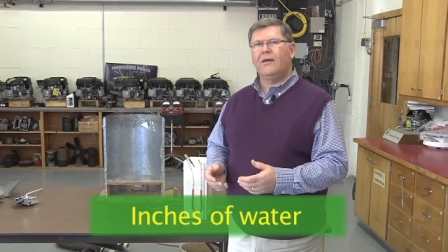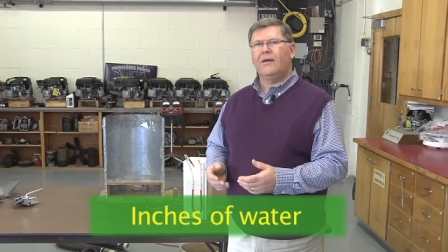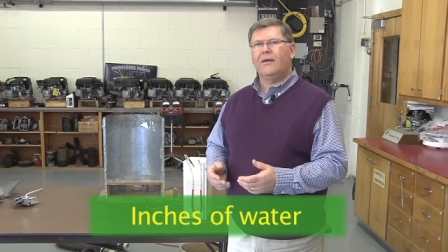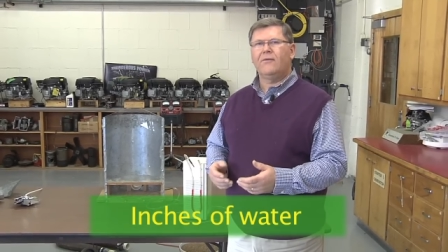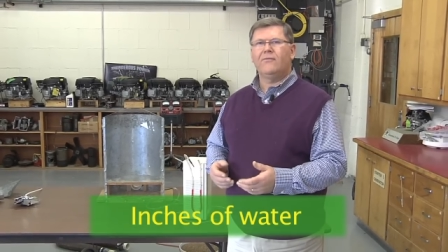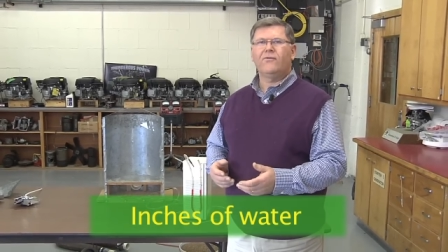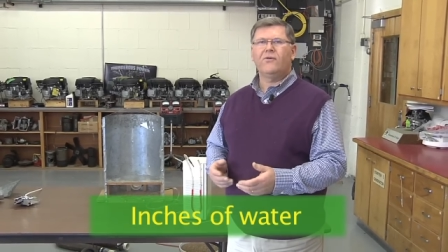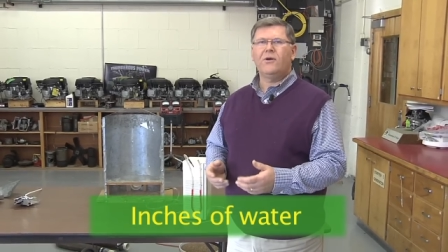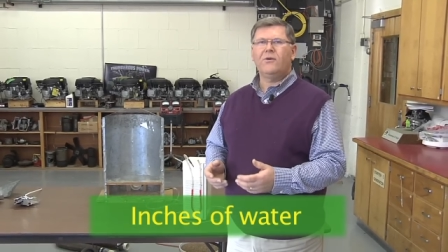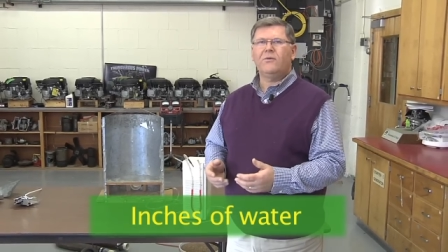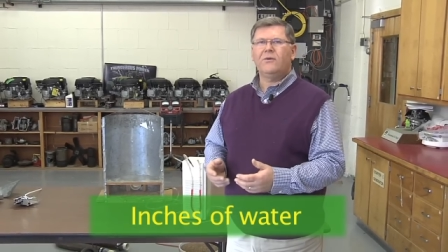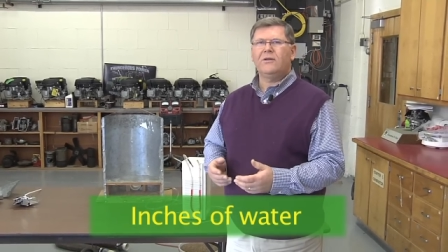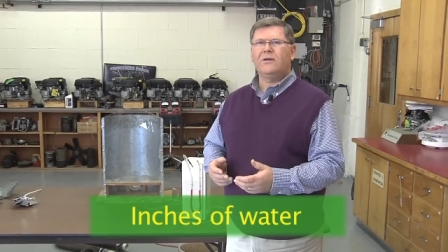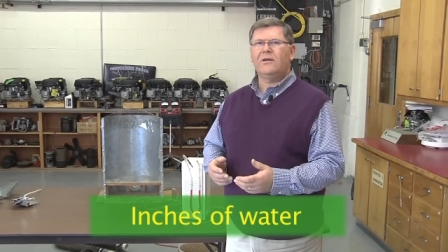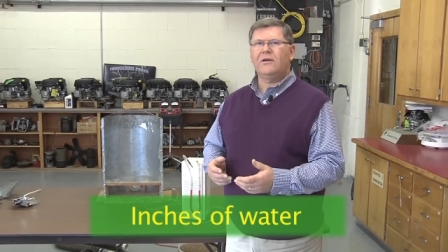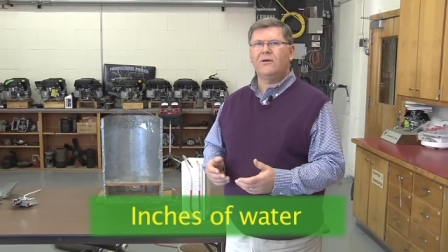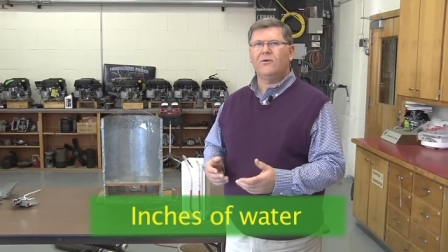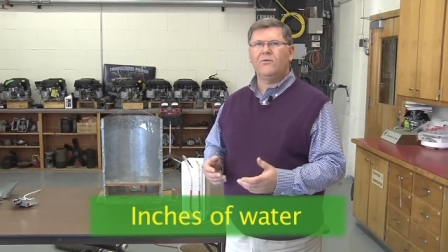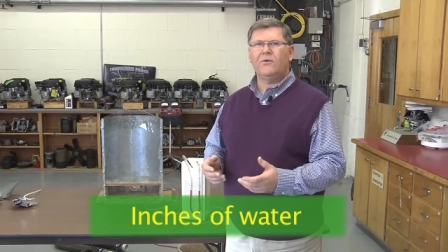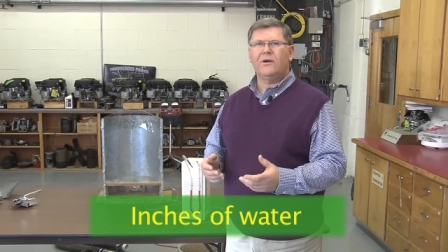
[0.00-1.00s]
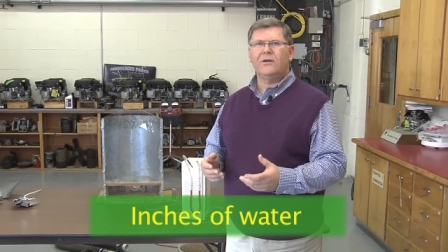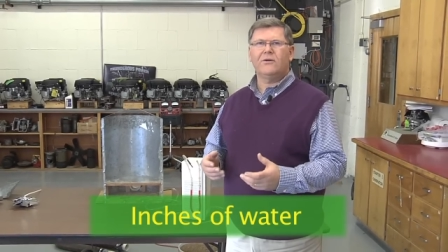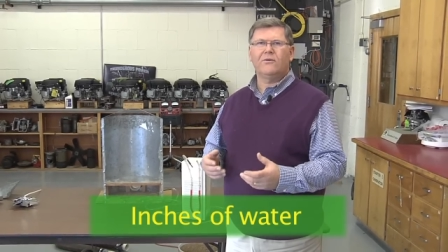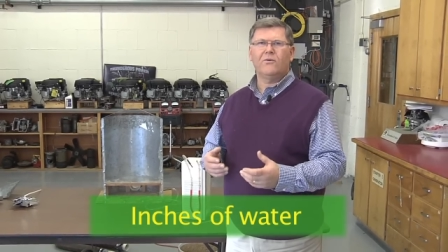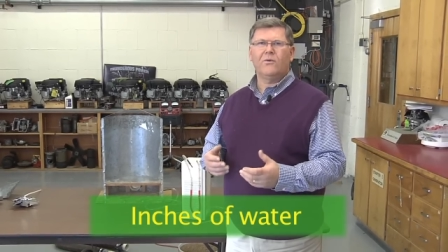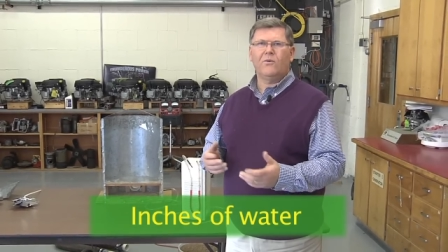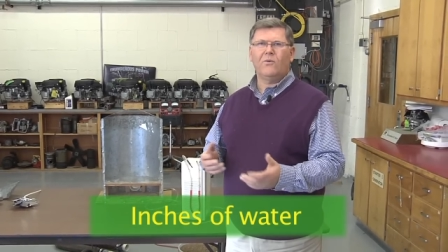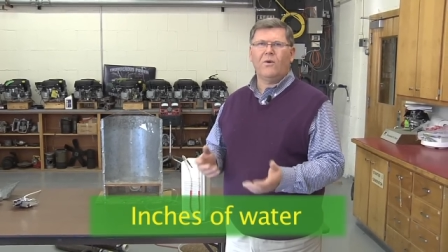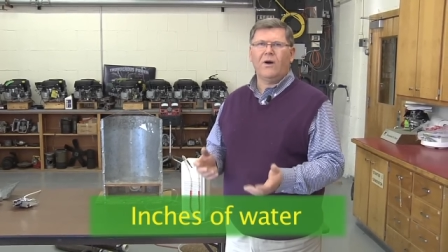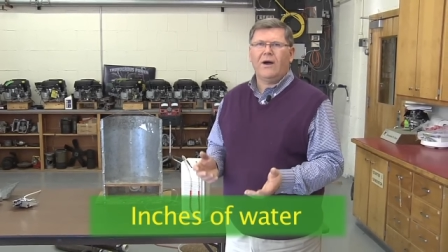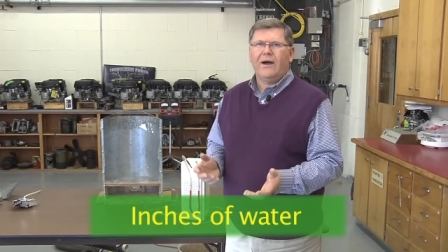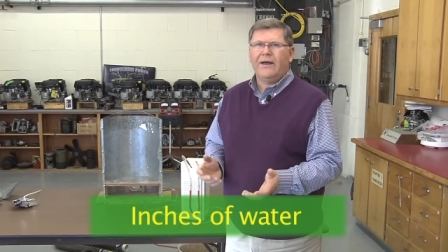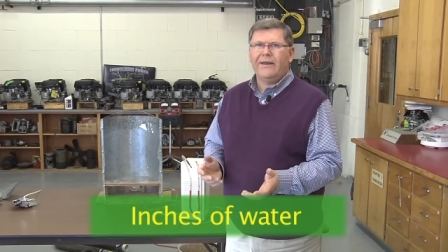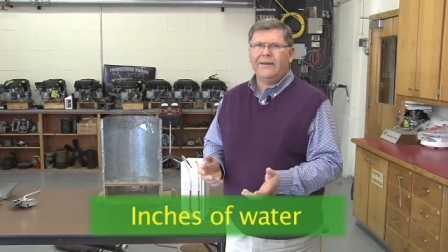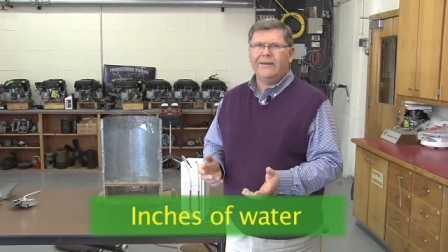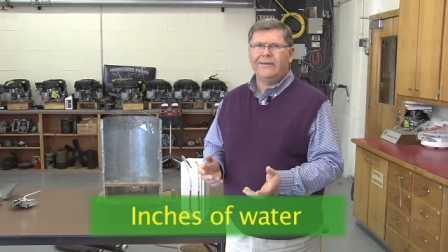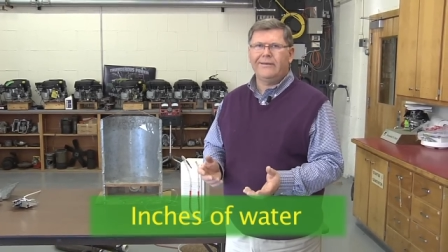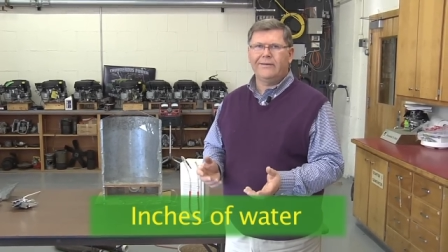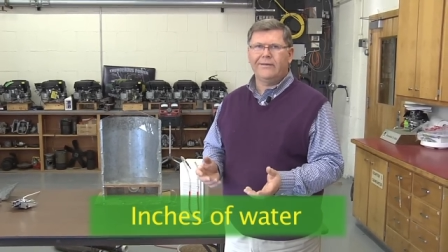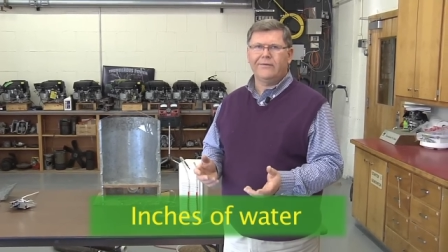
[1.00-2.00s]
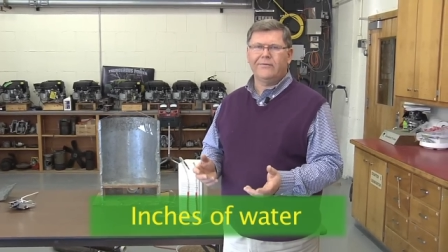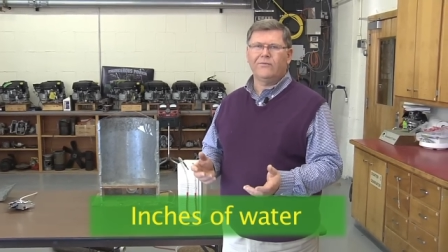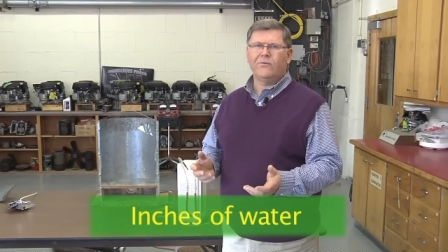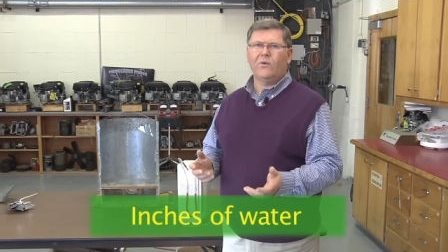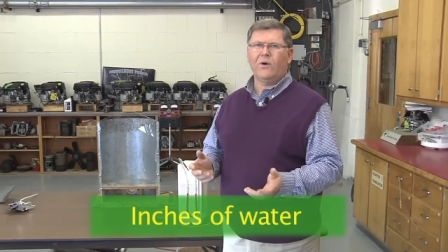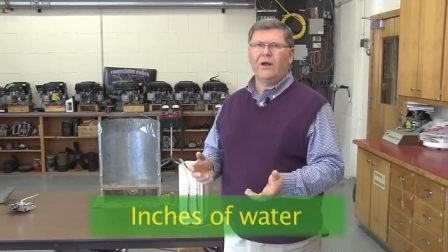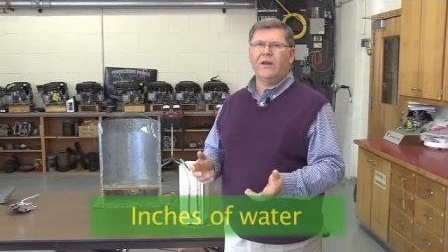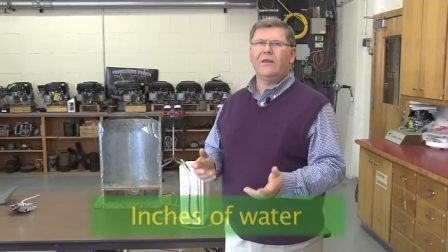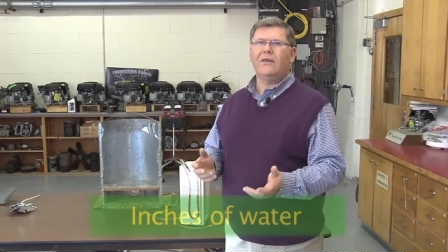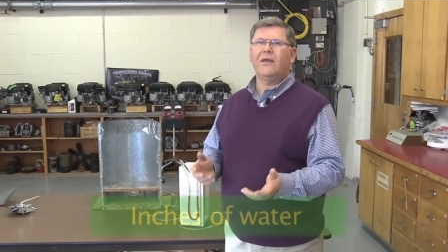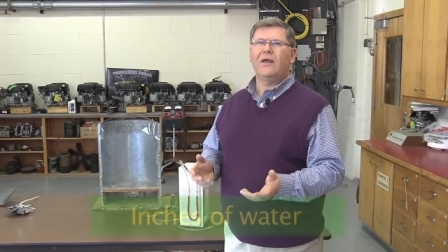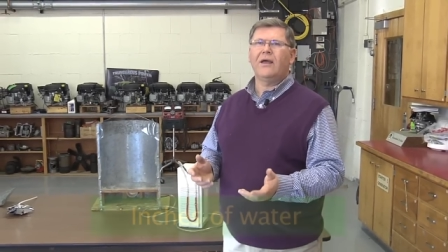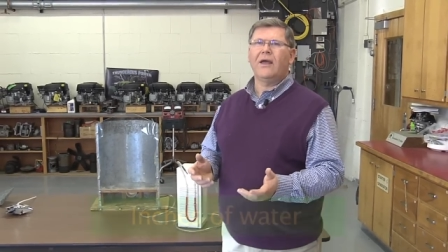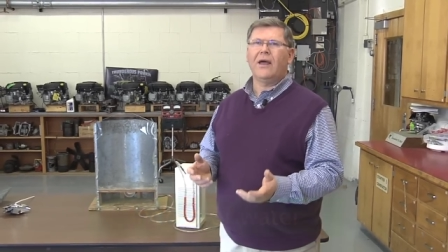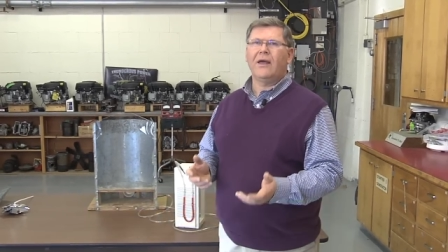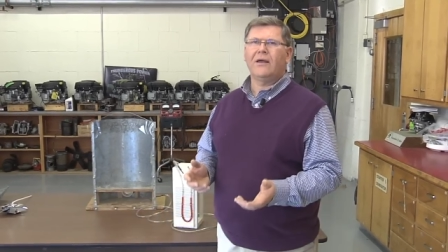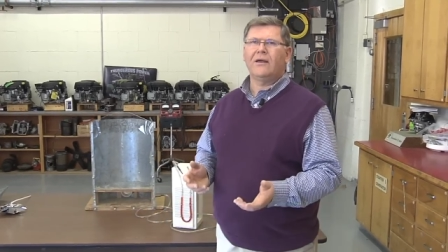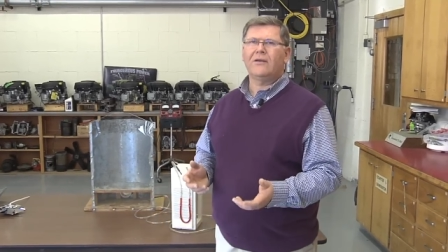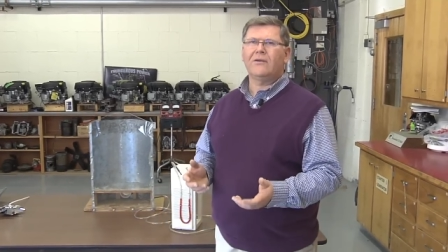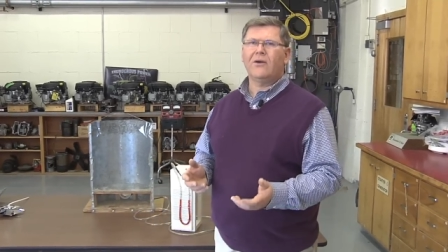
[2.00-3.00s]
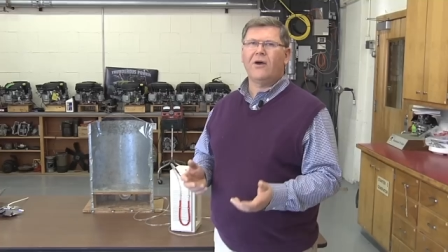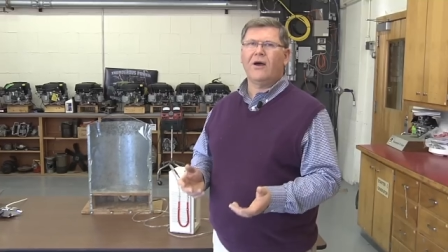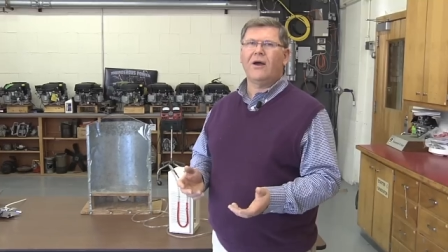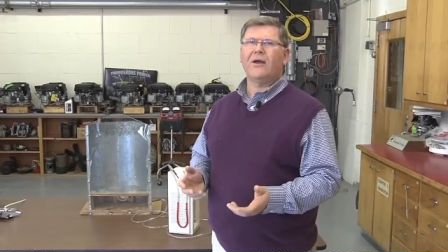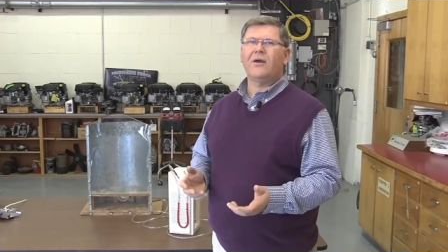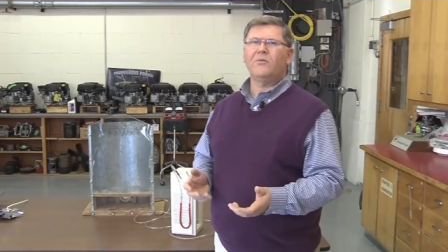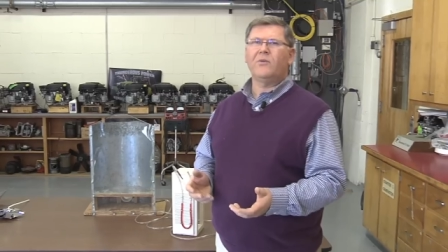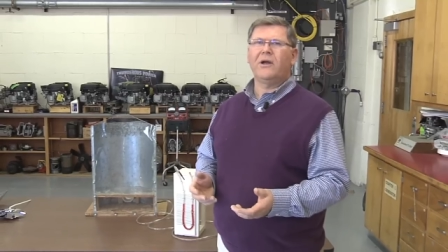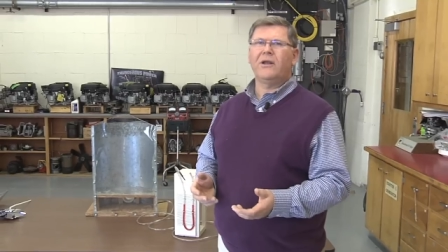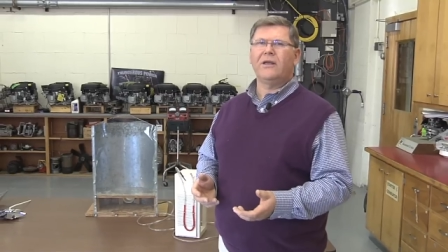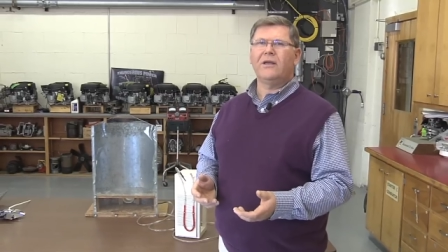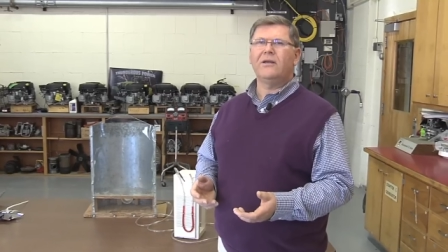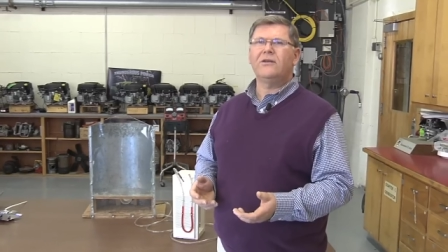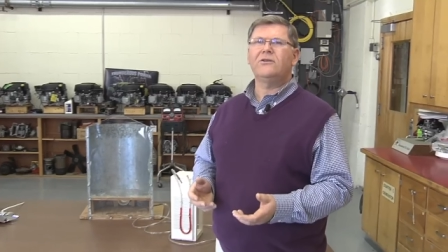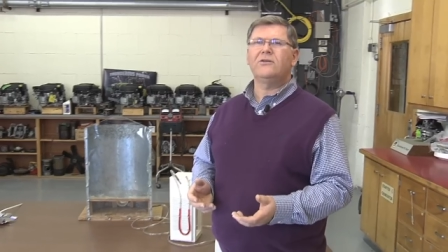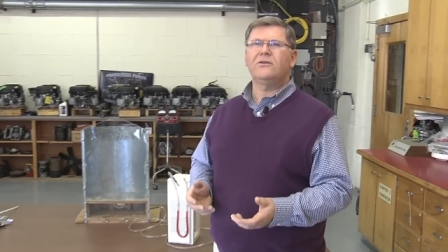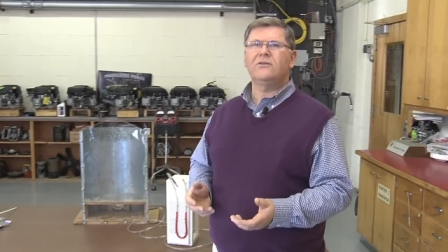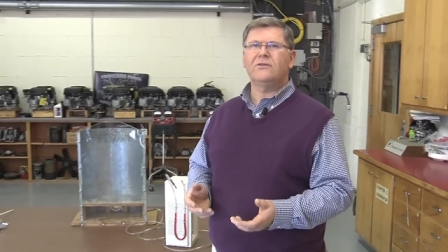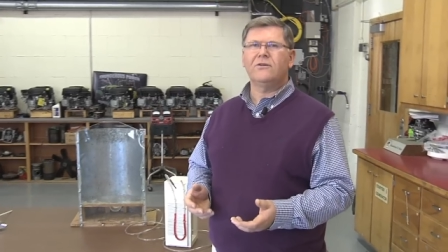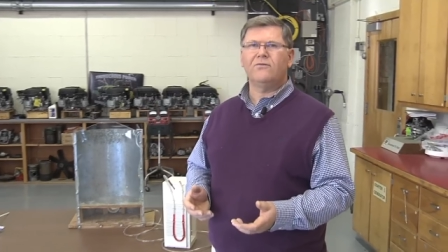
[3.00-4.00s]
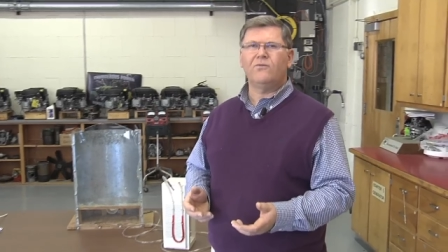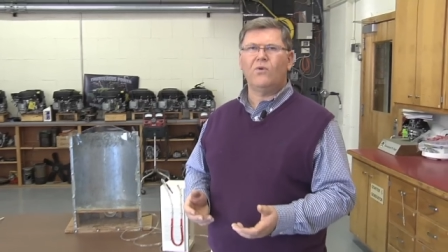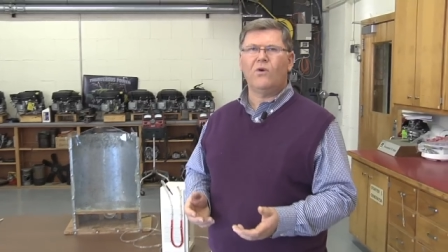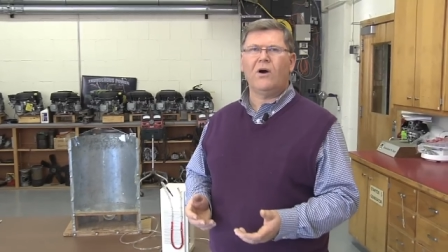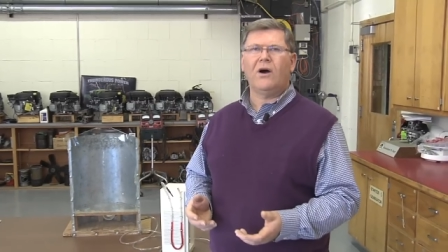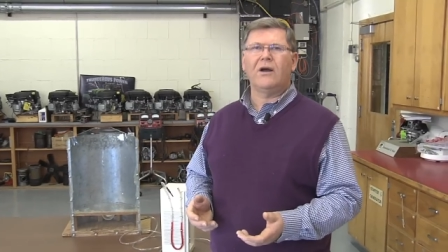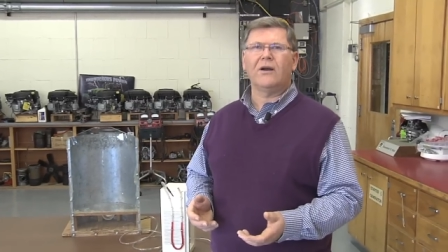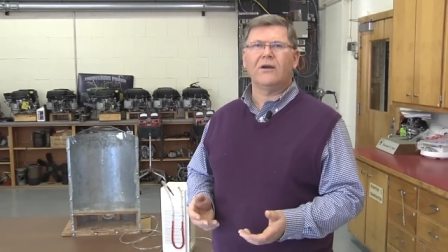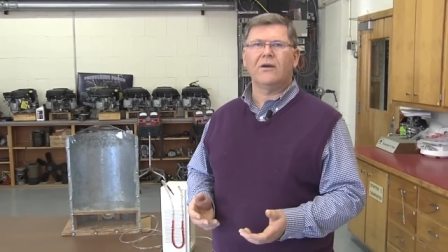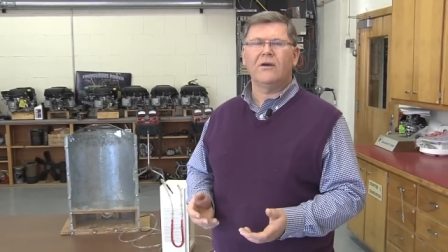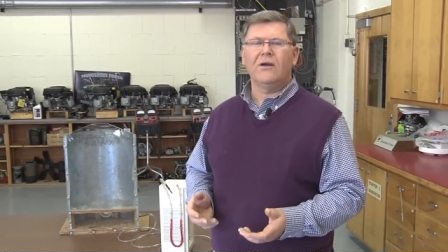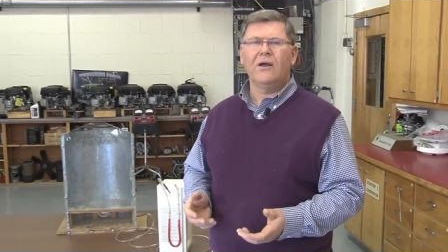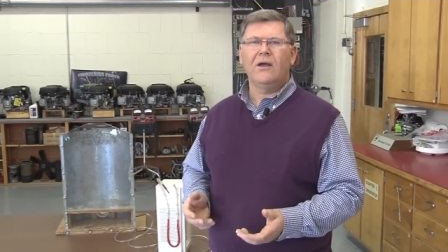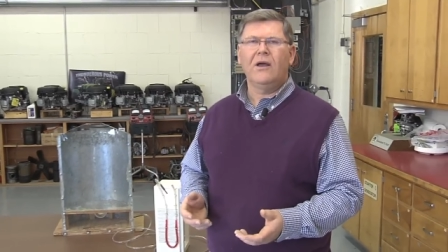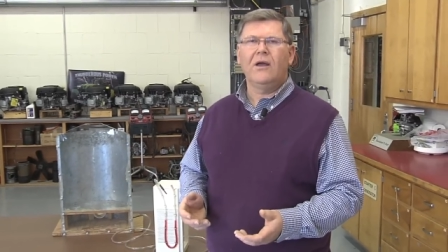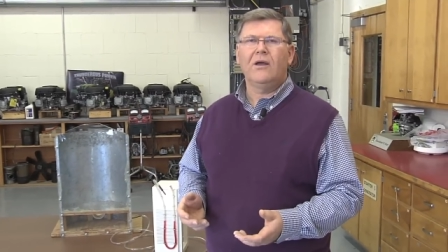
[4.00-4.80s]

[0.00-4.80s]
And frequently you'll wonder, well, why did, why did they talk about inches of water?